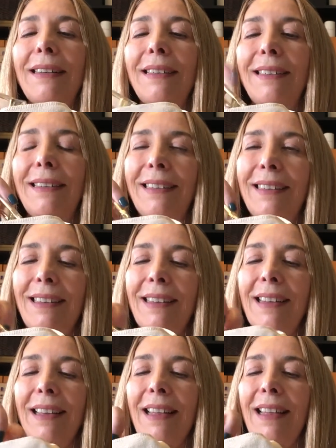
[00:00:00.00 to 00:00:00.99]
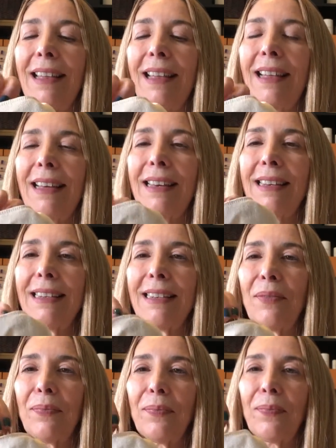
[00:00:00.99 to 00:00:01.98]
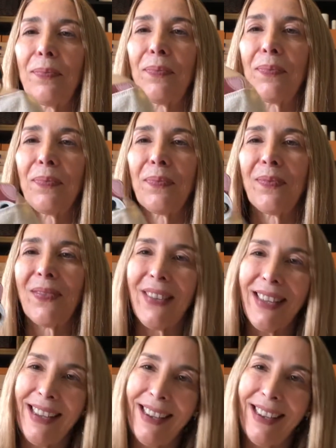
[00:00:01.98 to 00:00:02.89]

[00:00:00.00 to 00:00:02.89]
(silence)